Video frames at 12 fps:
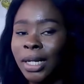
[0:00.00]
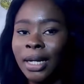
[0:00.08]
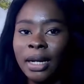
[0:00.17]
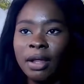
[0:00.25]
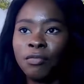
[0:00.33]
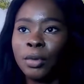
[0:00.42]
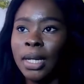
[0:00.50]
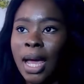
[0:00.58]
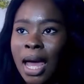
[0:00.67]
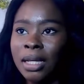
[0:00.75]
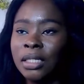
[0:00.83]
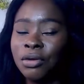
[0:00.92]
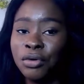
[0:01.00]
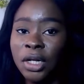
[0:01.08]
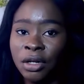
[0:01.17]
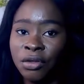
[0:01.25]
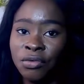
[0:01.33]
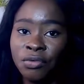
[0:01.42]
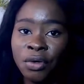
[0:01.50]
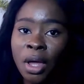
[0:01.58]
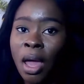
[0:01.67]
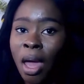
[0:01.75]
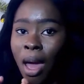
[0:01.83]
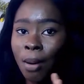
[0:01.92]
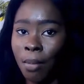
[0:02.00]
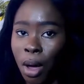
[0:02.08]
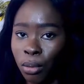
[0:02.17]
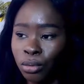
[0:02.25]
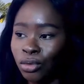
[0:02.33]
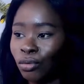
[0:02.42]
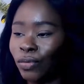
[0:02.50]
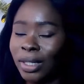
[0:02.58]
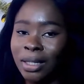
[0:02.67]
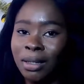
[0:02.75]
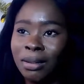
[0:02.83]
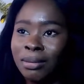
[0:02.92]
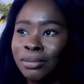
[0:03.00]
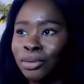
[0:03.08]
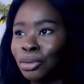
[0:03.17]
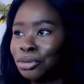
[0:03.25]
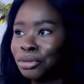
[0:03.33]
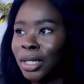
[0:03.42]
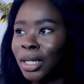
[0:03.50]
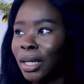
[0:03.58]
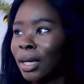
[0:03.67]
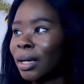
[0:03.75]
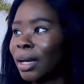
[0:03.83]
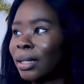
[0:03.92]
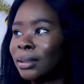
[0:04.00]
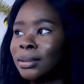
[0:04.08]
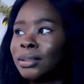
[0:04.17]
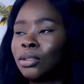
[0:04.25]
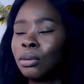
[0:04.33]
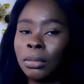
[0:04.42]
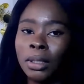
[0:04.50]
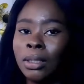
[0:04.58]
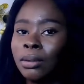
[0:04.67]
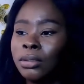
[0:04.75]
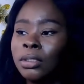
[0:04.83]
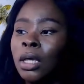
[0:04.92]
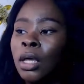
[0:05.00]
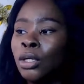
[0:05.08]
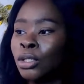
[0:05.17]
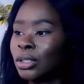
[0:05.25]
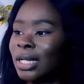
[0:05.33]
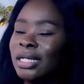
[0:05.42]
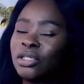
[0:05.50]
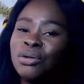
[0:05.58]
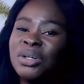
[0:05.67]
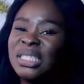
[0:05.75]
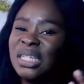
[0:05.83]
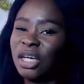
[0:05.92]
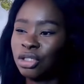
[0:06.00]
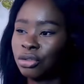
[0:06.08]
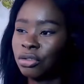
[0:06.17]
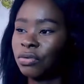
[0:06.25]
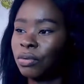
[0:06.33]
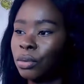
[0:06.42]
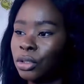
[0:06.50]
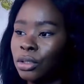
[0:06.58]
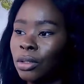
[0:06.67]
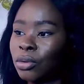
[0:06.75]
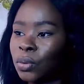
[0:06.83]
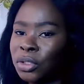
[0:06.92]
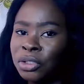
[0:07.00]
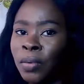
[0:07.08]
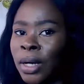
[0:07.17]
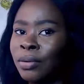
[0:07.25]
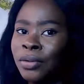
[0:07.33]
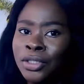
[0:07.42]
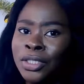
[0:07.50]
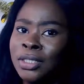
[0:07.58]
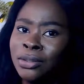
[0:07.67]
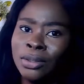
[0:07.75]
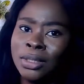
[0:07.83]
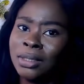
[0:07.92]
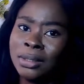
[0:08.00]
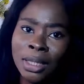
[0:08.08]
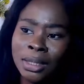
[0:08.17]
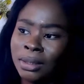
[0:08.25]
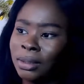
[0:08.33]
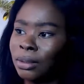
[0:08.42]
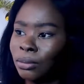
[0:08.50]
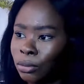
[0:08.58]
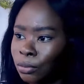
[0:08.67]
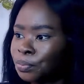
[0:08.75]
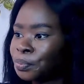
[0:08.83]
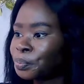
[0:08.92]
And then everybody has a relief amount of, I think, 200k and something else. So like it's not really that straightforward. So I was wondering why they were just deducting taxes and all.